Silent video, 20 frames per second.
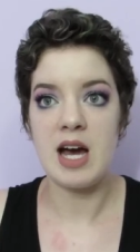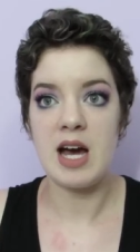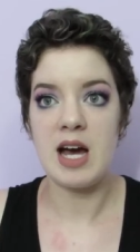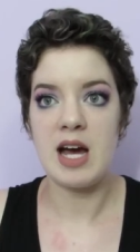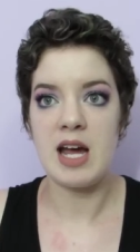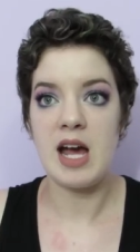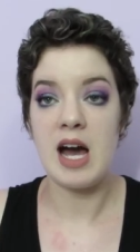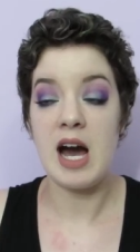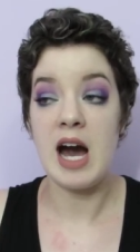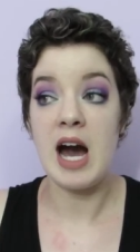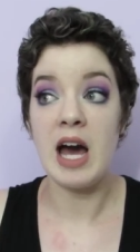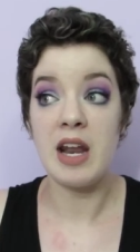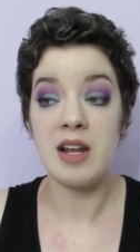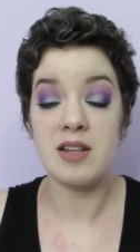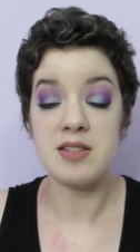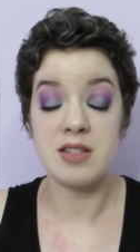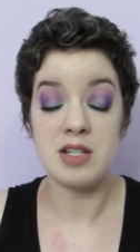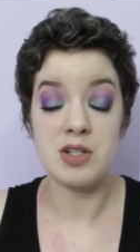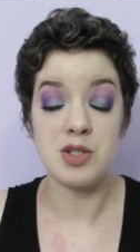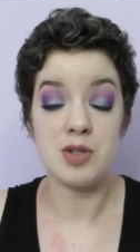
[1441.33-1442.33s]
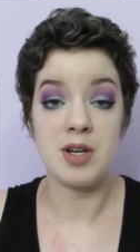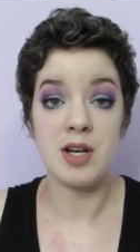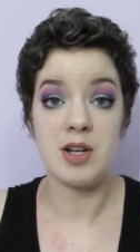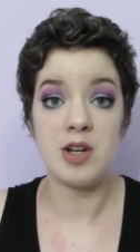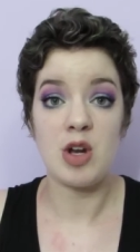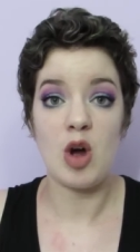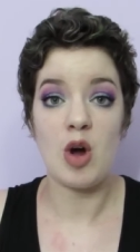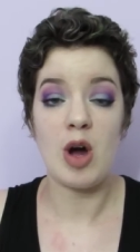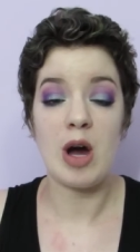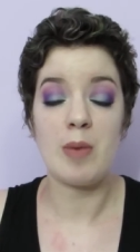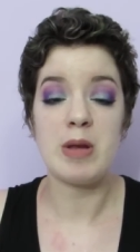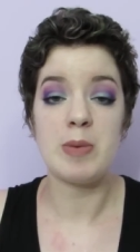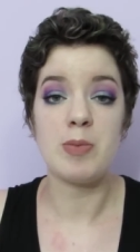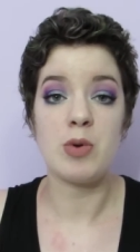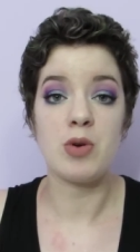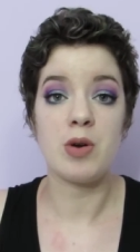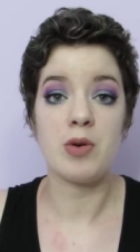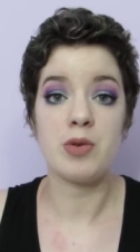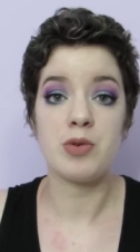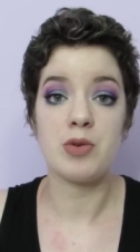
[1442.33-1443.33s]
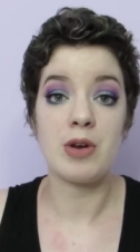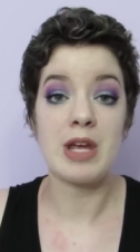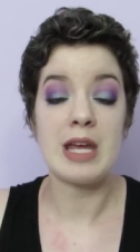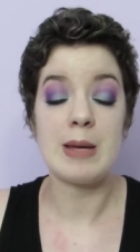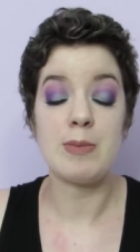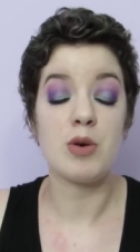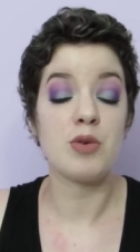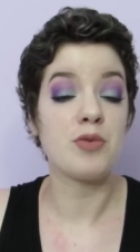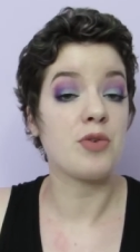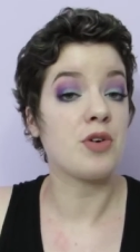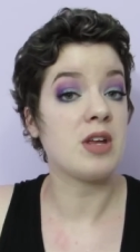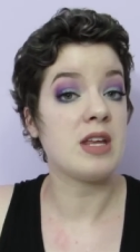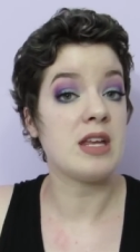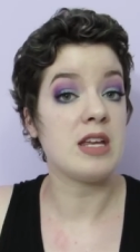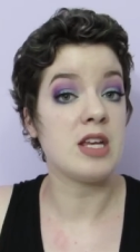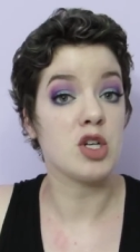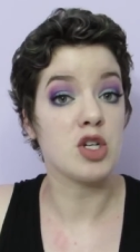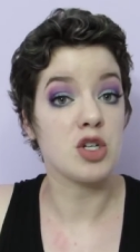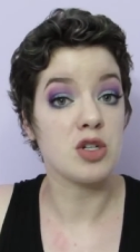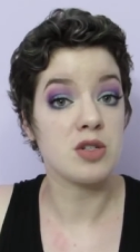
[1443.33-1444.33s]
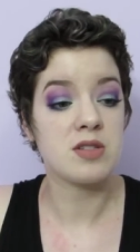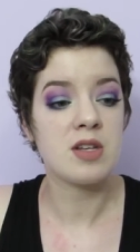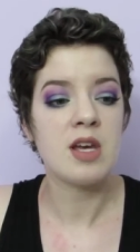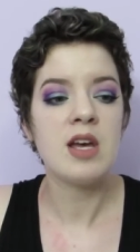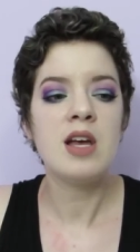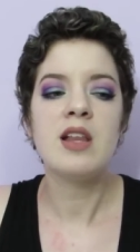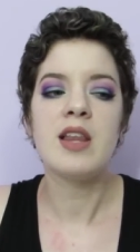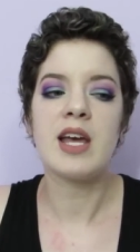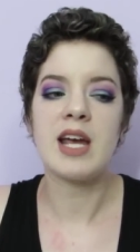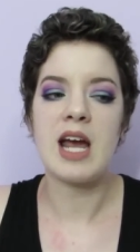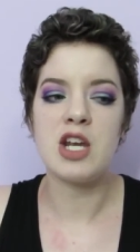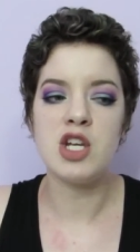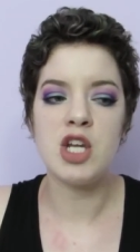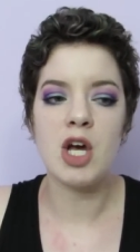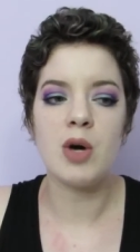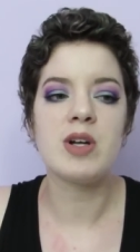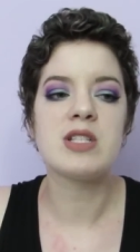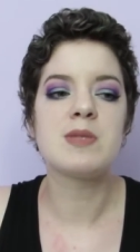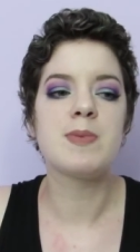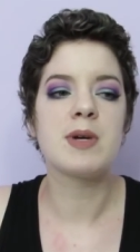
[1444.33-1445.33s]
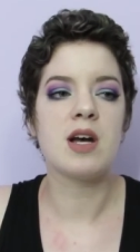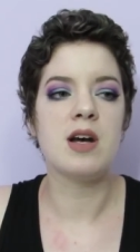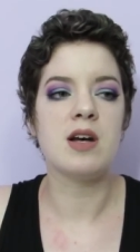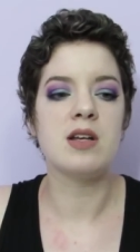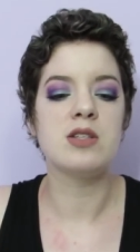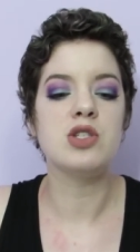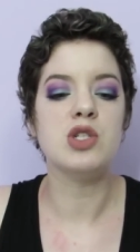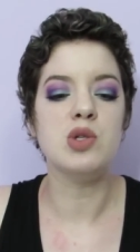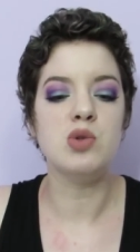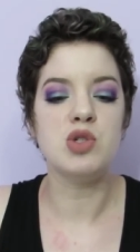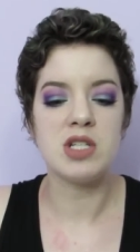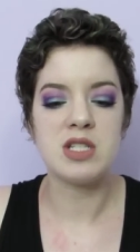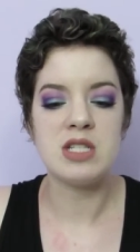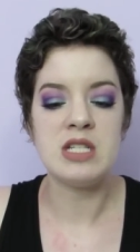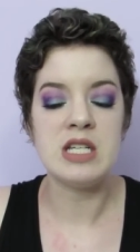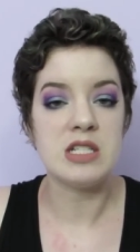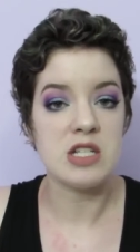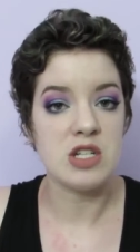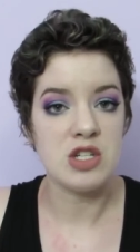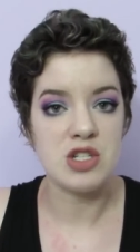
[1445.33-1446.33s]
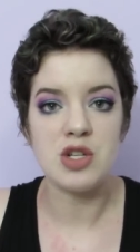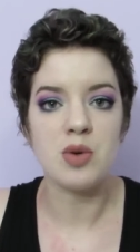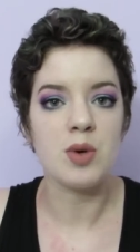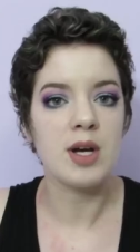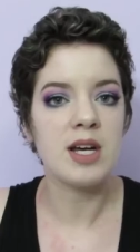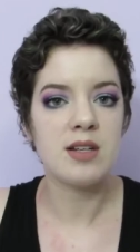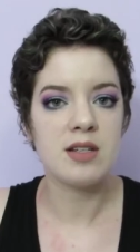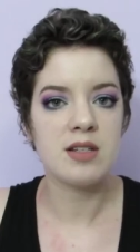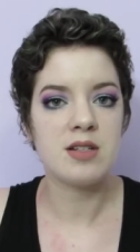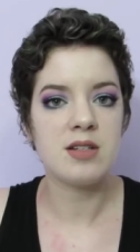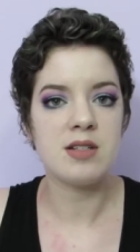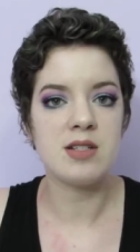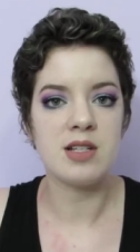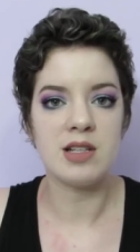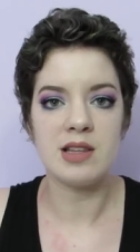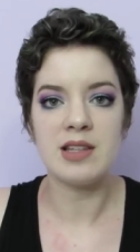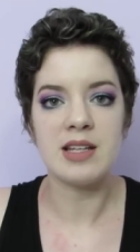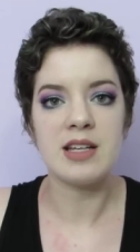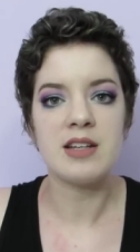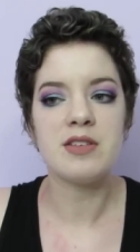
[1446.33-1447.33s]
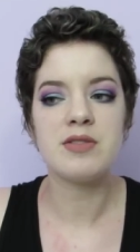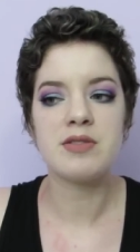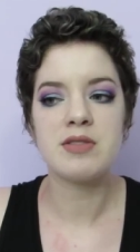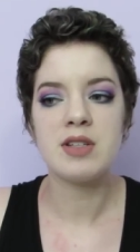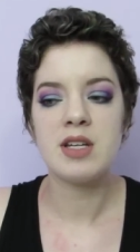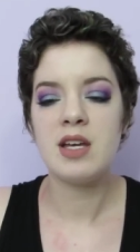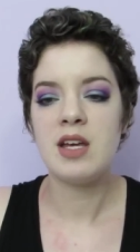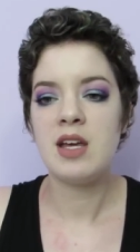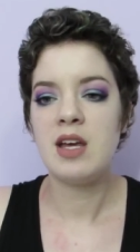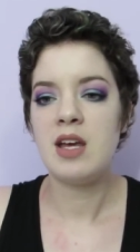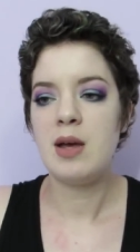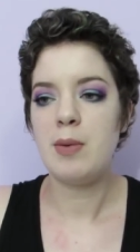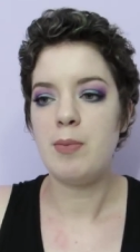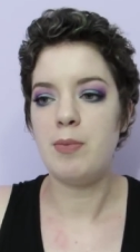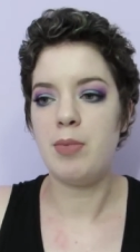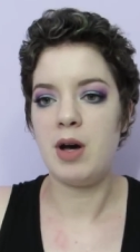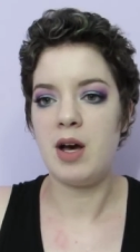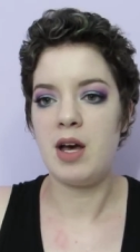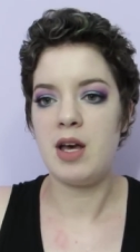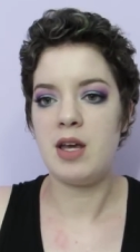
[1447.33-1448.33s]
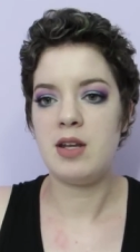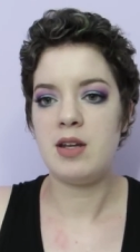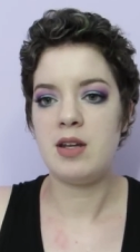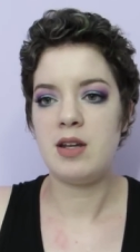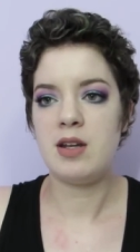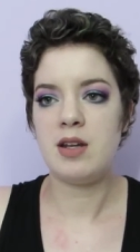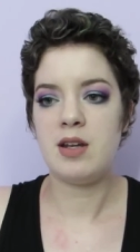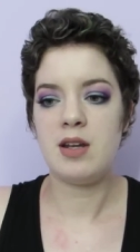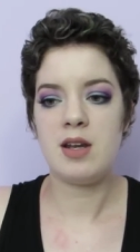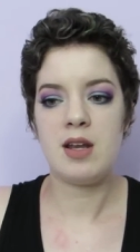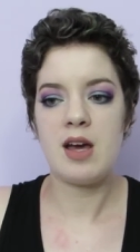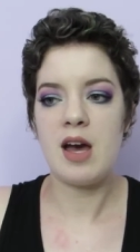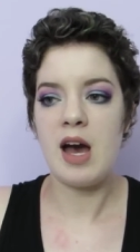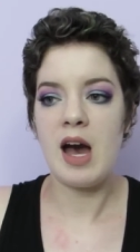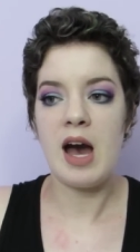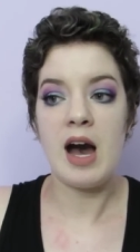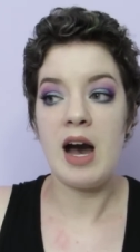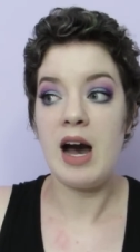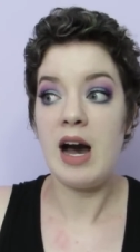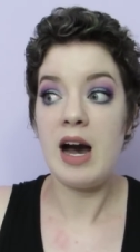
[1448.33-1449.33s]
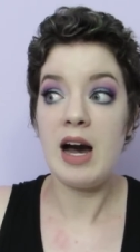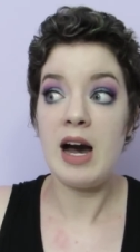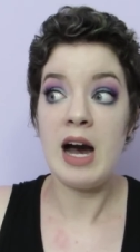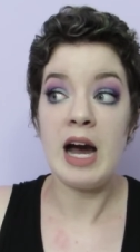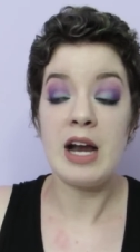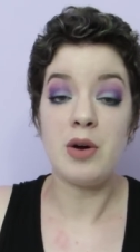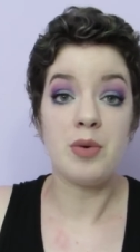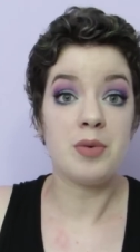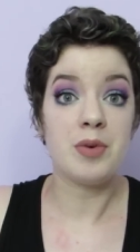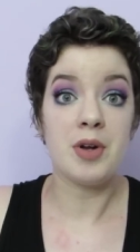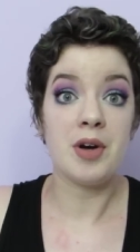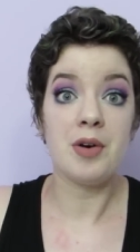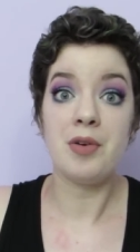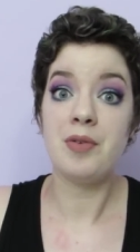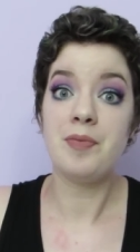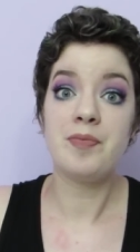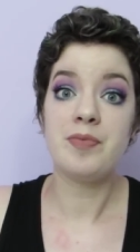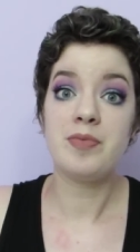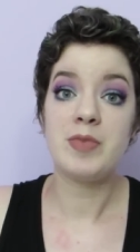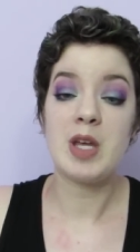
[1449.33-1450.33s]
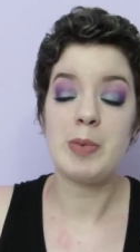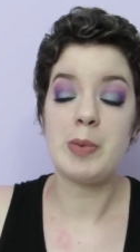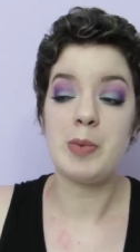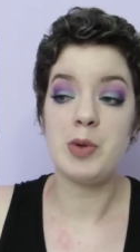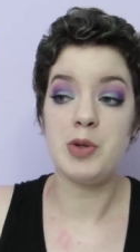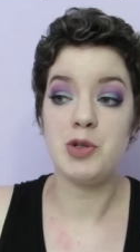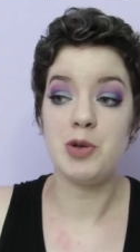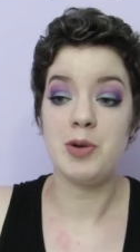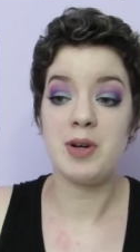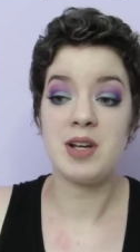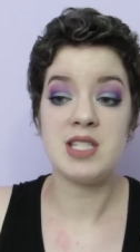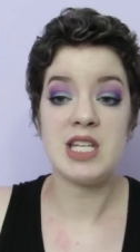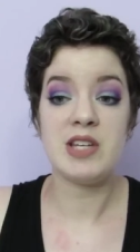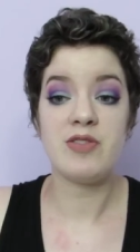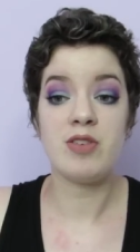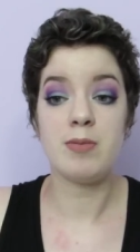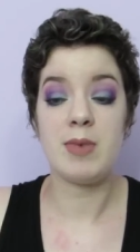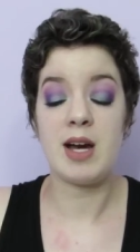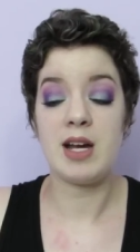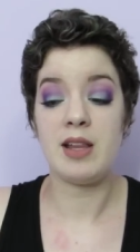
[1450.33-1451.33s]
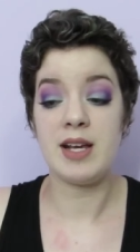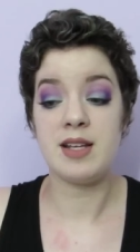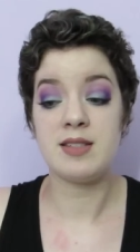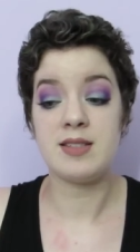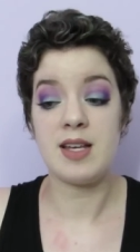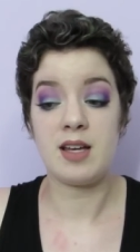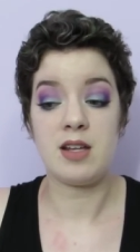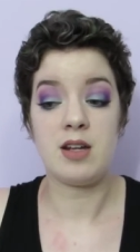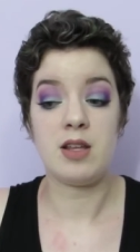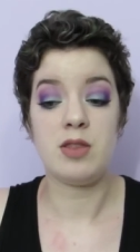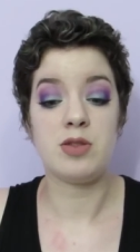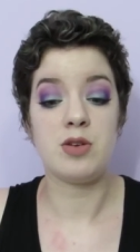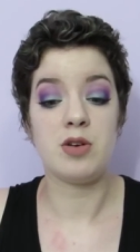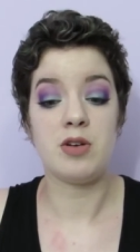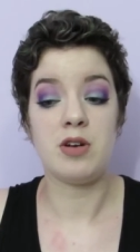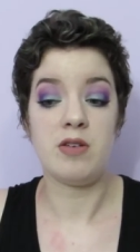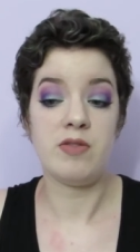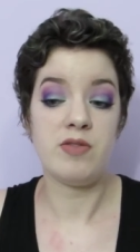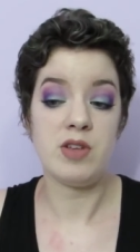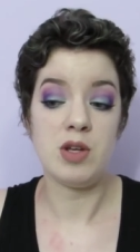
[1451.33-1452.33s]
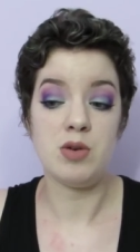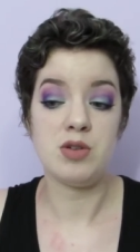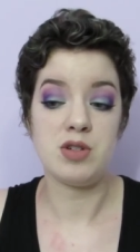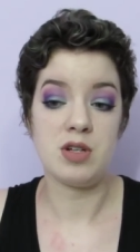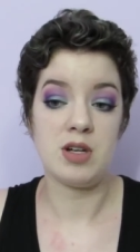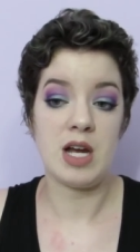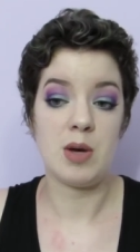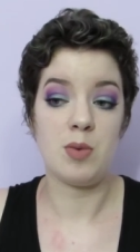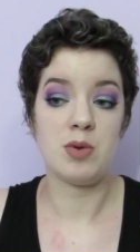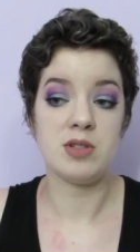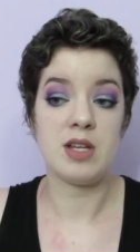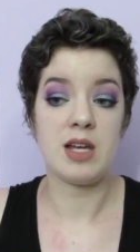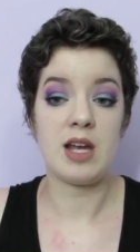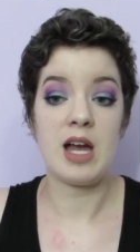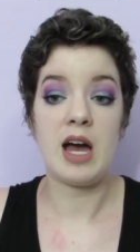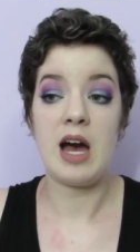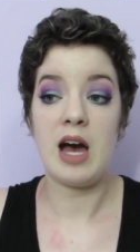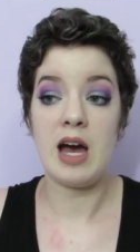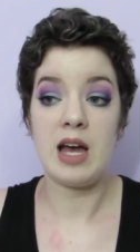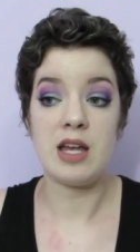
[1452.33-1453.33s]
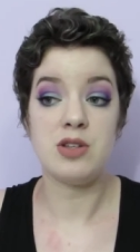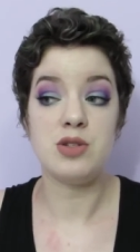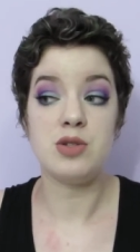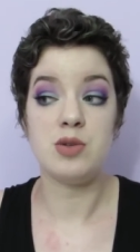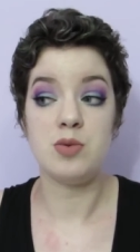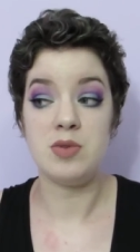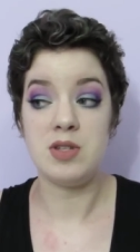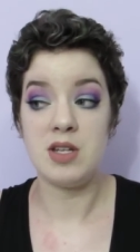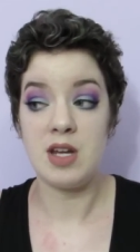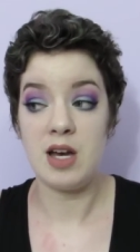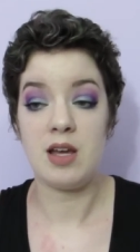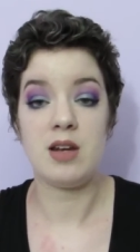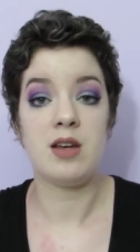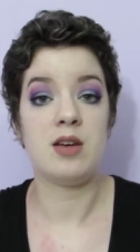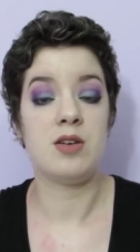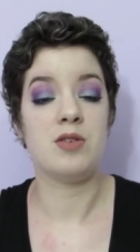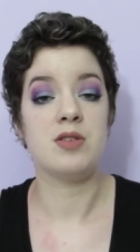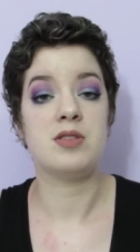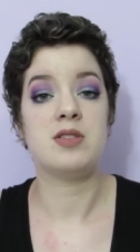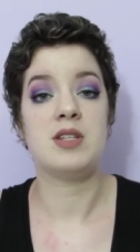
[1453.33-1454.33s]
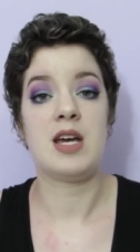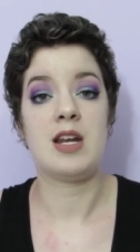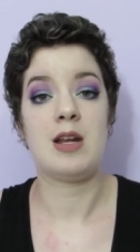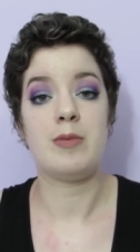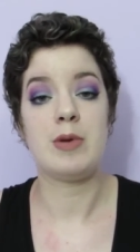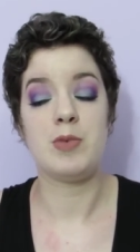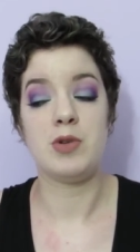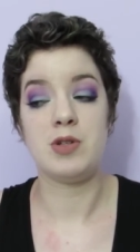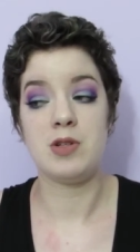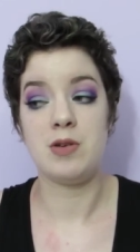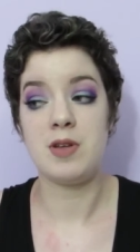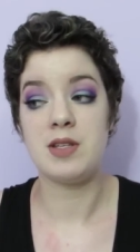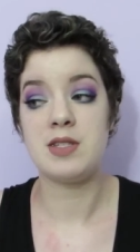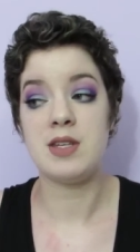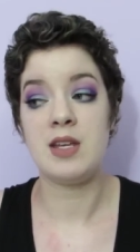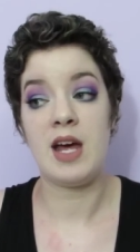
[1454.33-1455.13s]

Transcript: I honestly do not know how people go through chemo for years. Like, I know it's because you just need to do it to live, but I don't know how people do it, because even my like second and third infusion, I was like, I do not understand how people do this.